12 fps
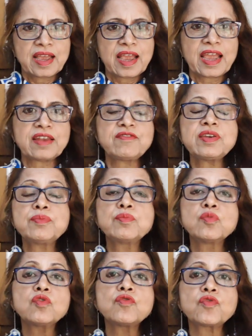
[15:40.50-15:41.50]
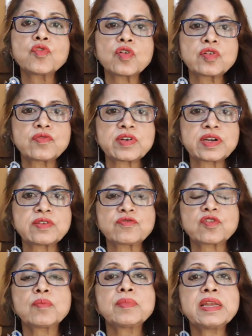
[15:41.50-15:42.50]
and we move forward
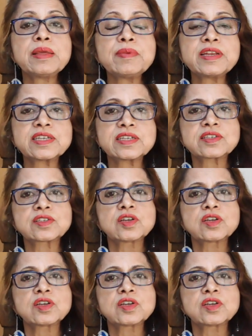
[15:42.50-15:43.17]
from limited